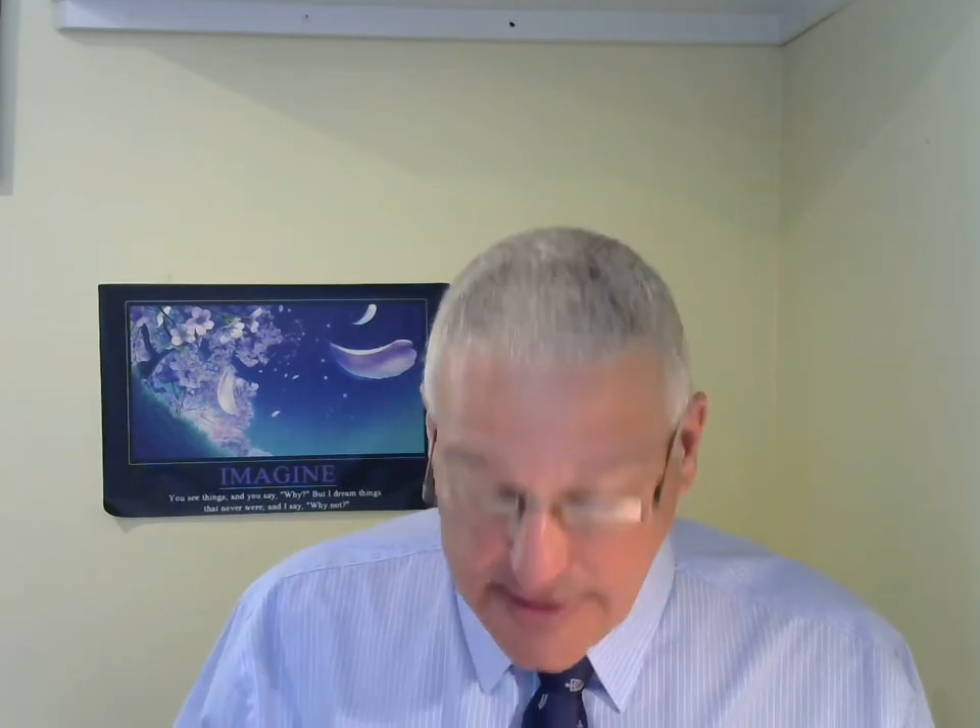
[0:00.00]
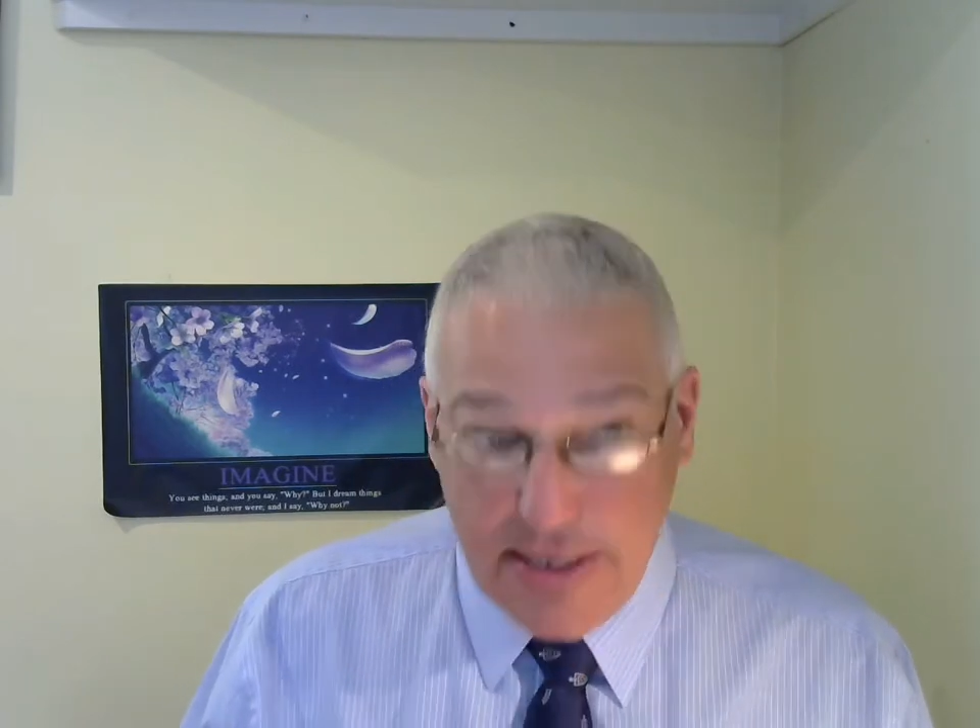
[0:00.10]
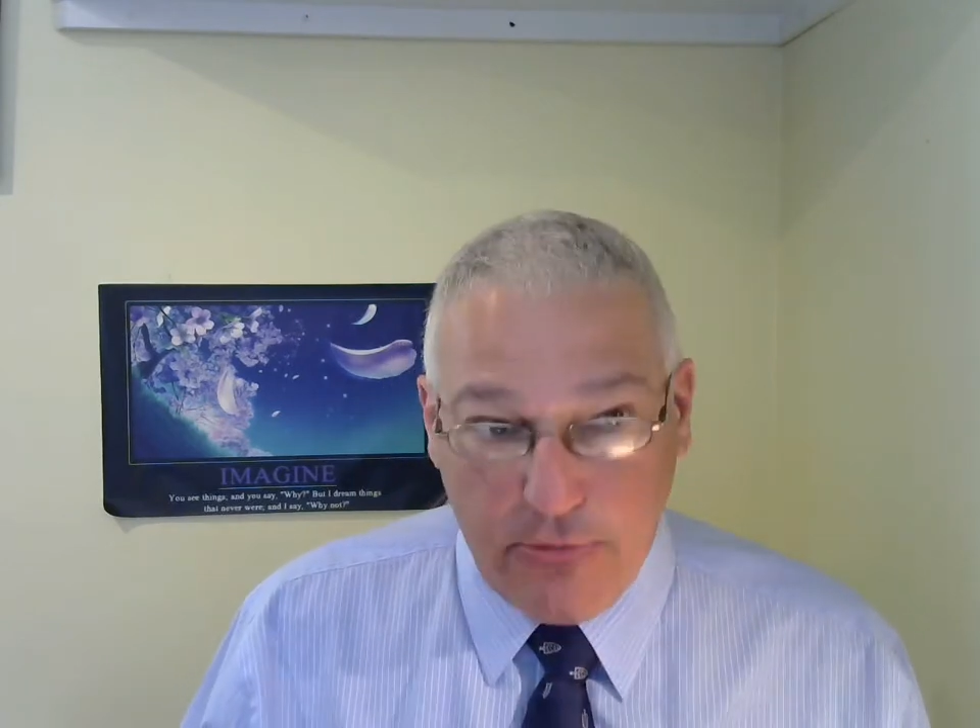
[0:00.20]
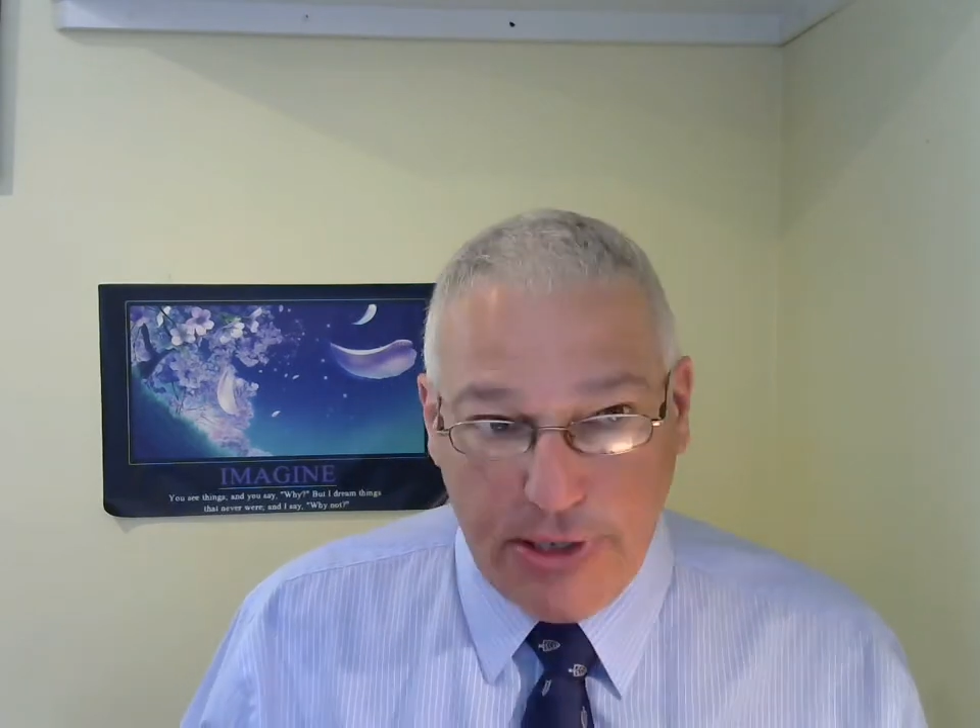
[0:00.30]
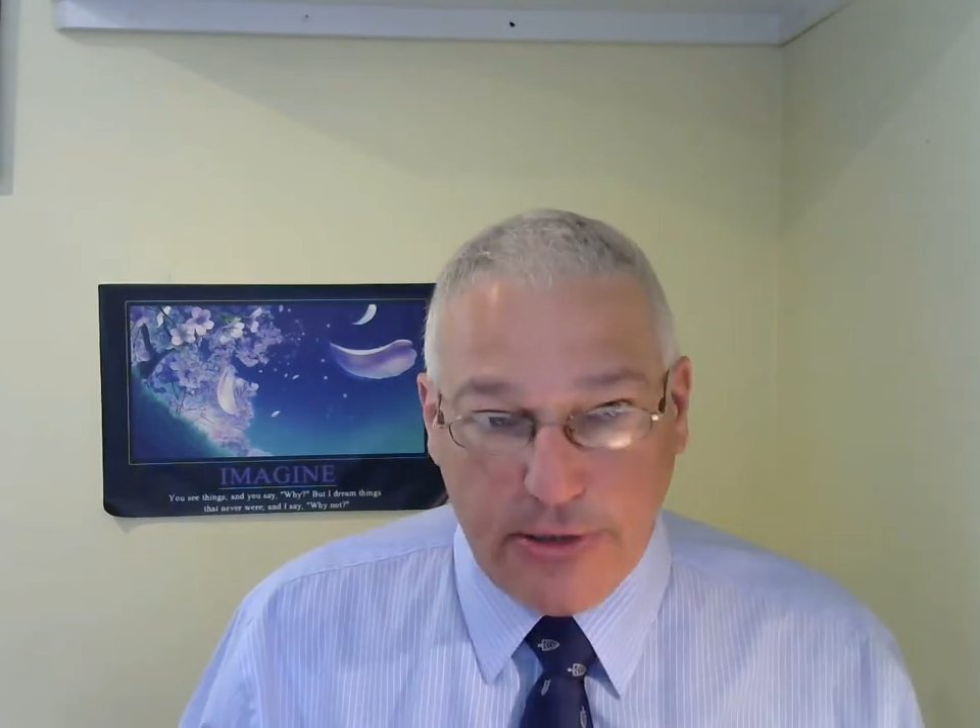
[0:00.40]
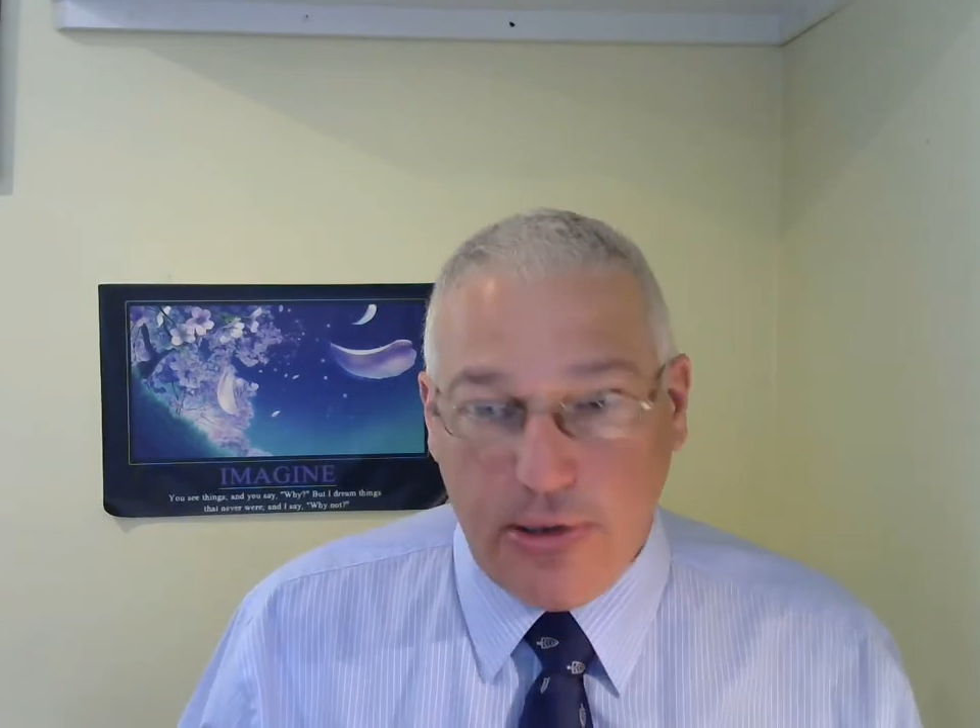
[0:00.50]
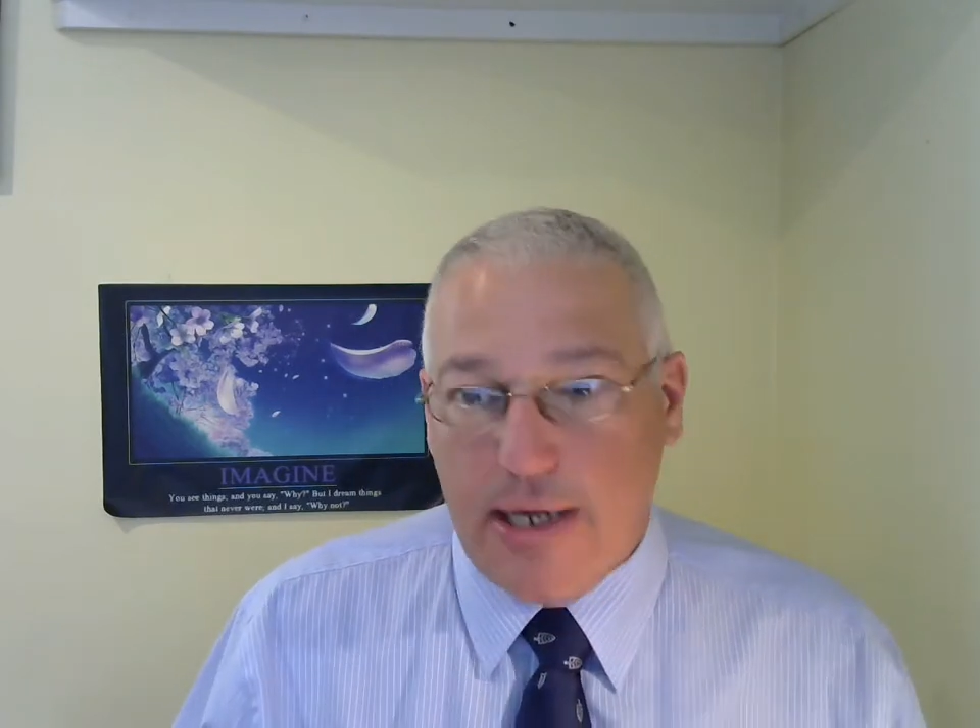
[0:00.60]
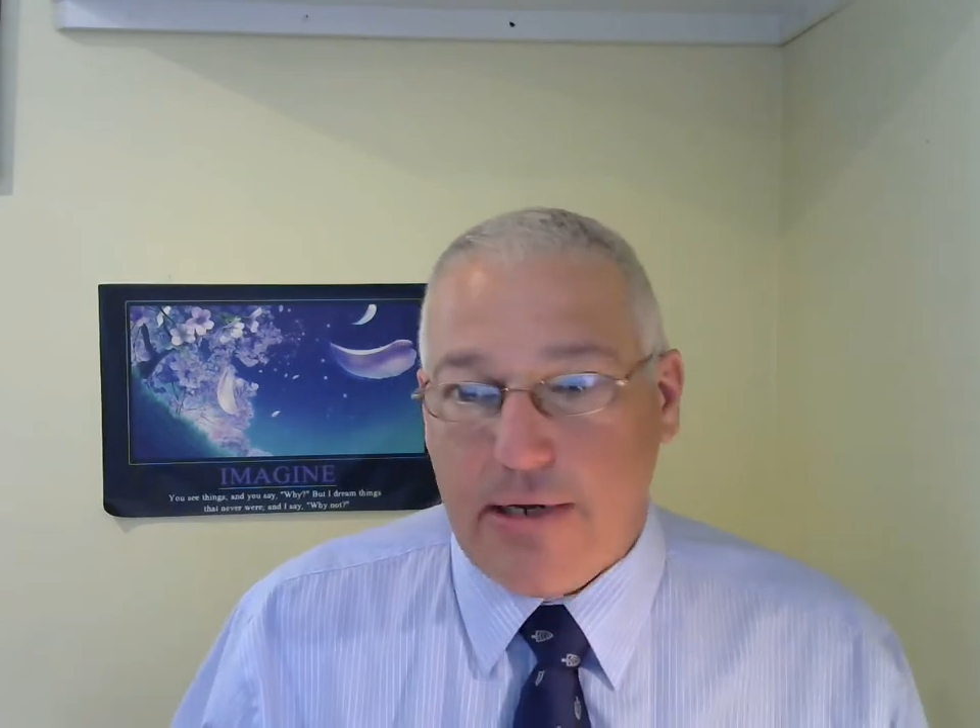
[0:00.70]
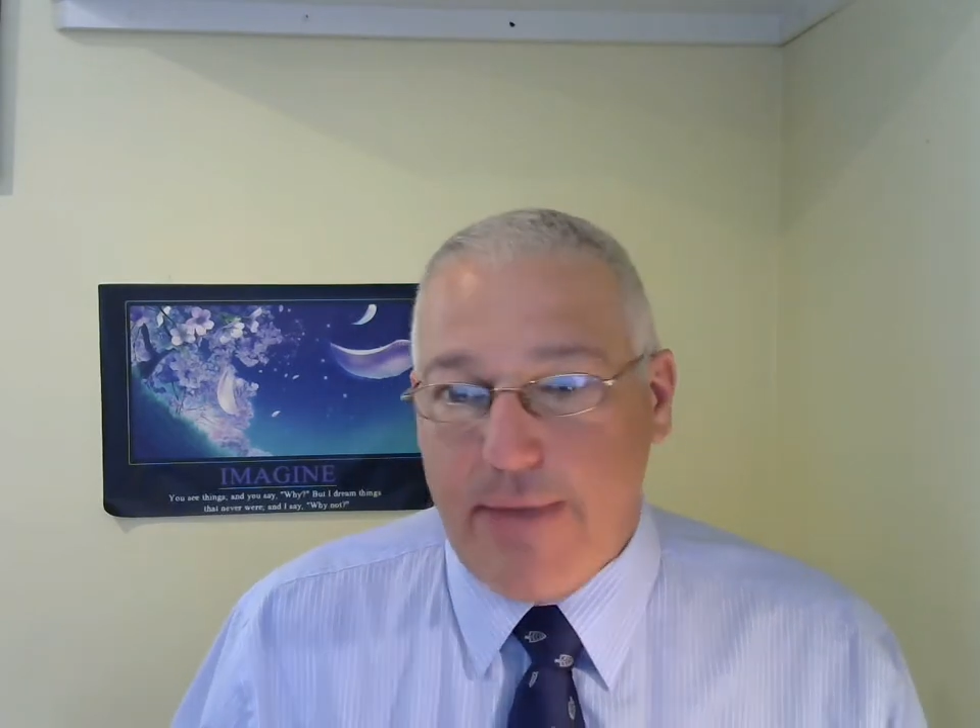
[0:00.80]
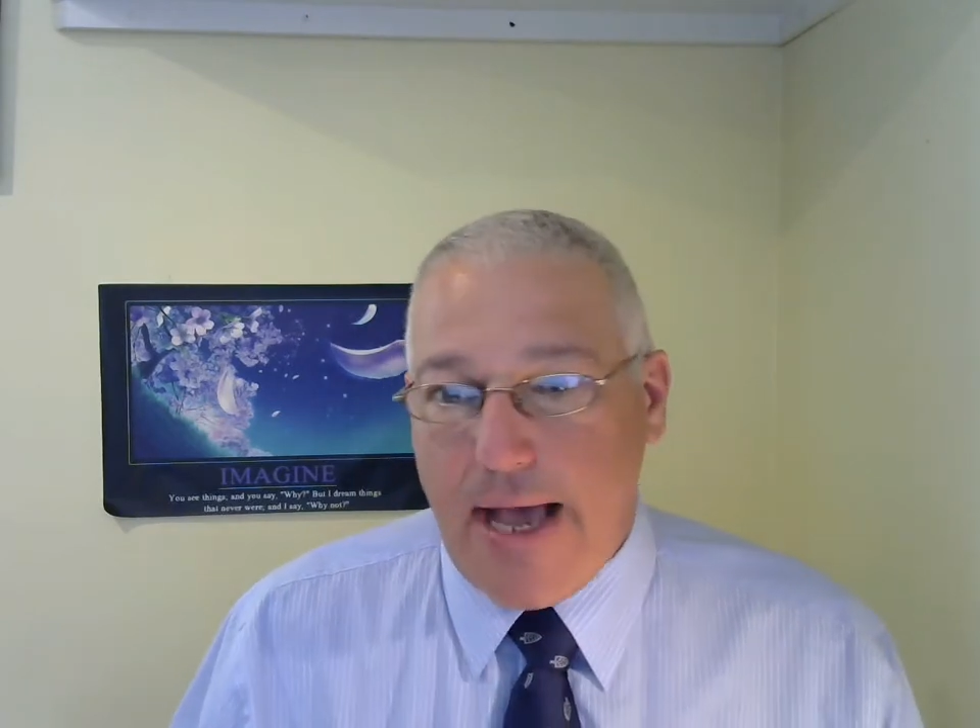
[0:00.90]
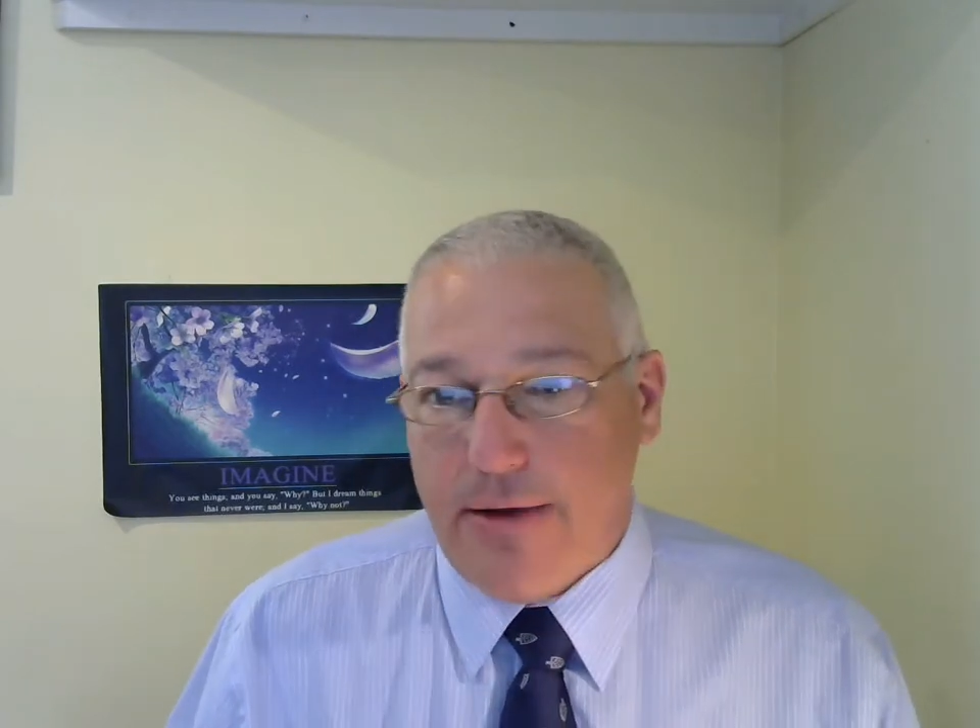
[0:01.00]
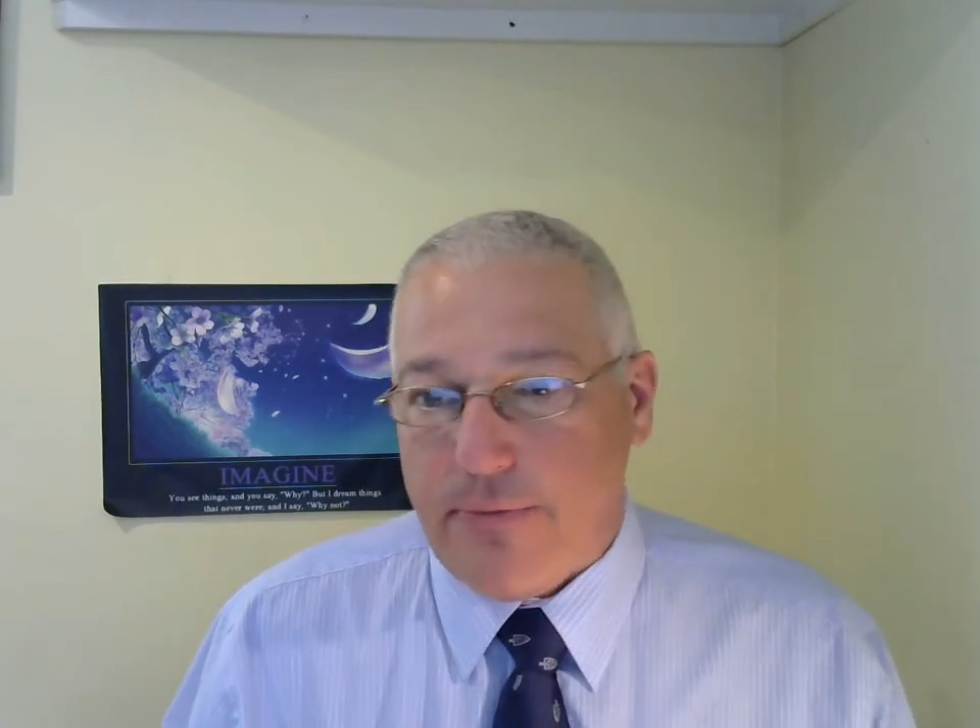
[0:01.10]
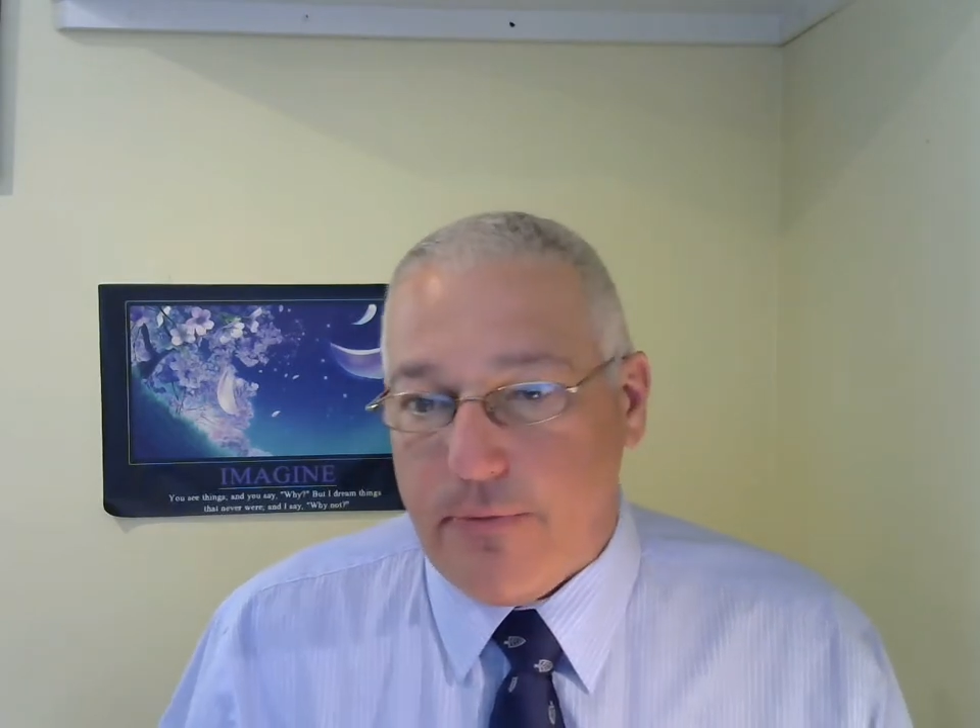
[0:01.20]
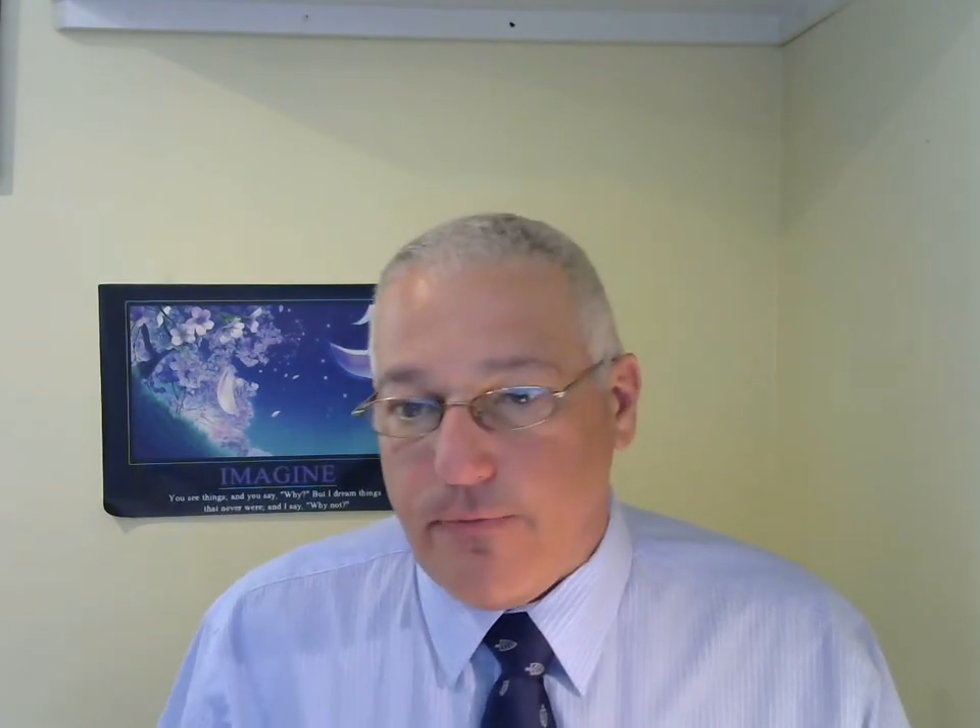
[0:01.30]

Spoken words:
that we can talk about